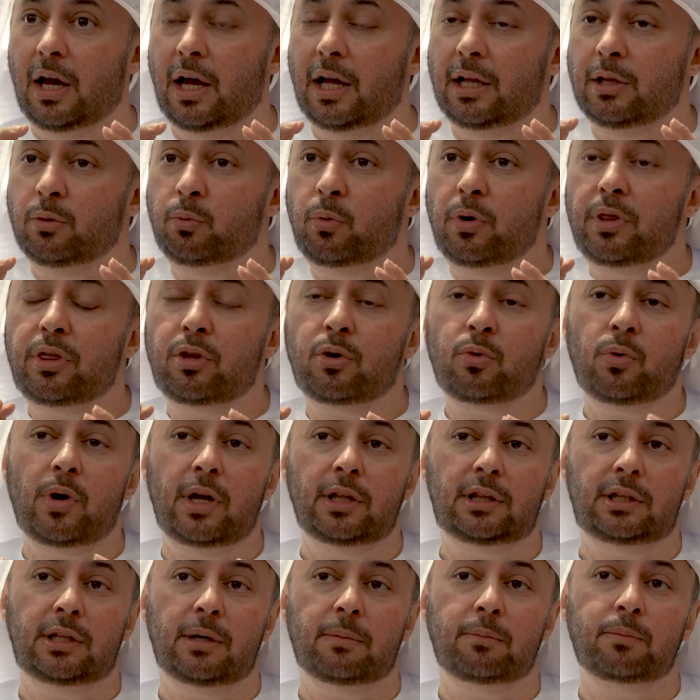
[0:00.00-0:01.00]
And with
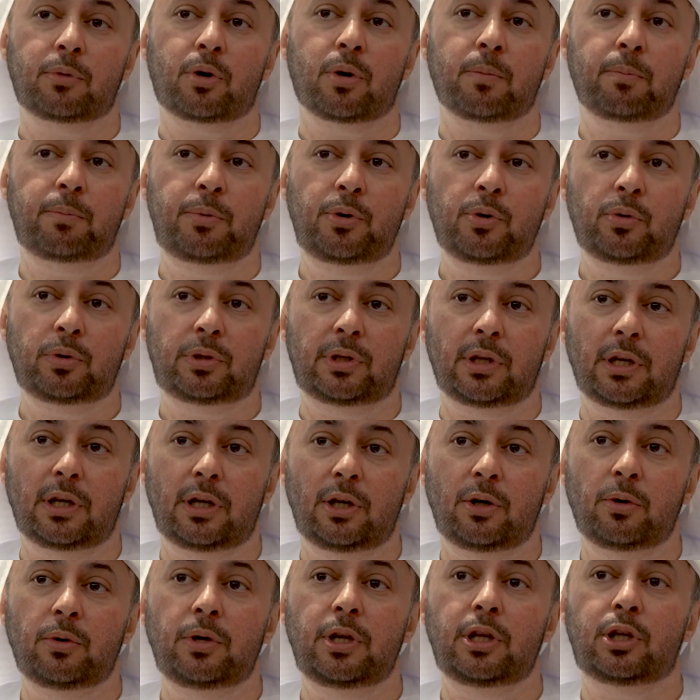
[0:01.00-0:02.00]
quantum computing,
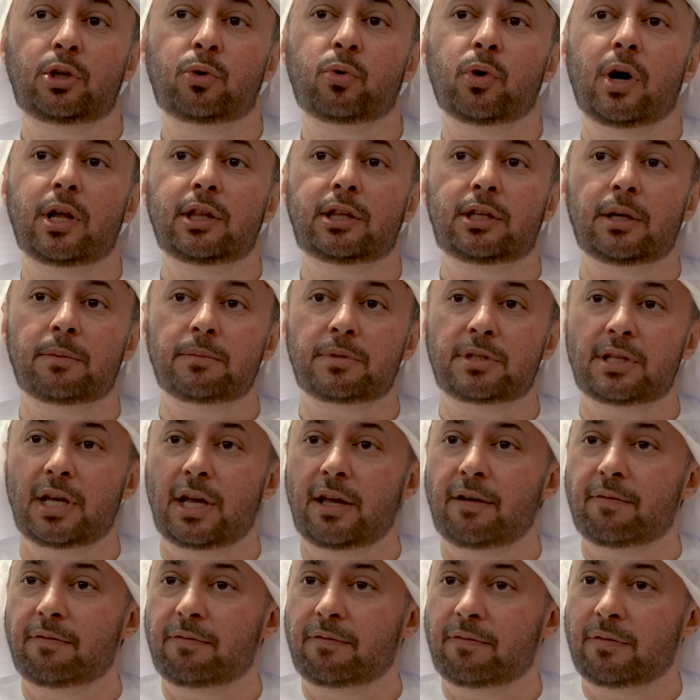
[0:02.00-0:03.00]
you need quantum
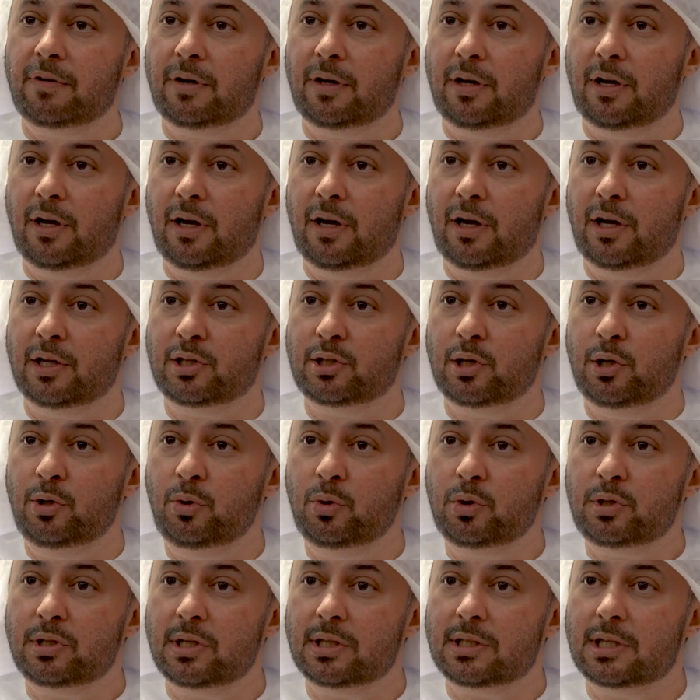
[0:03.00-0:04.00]
safe
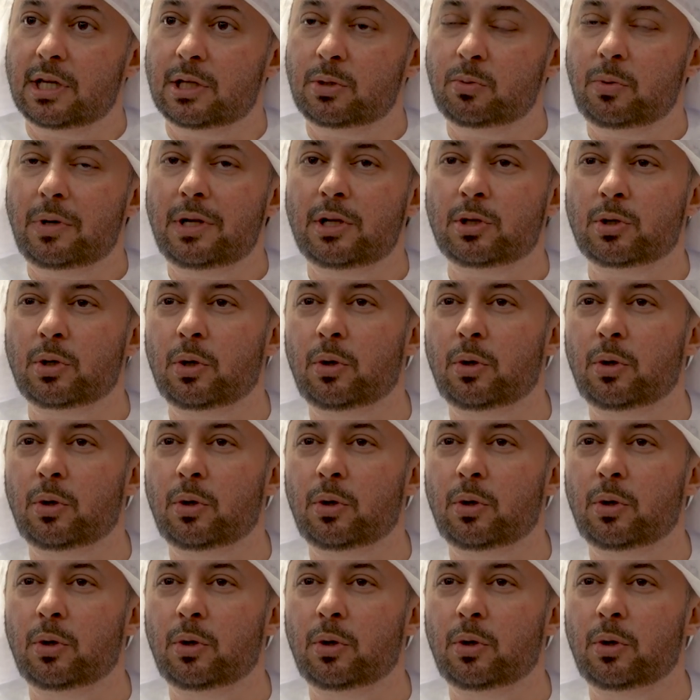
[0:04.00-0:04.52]
solutions as well.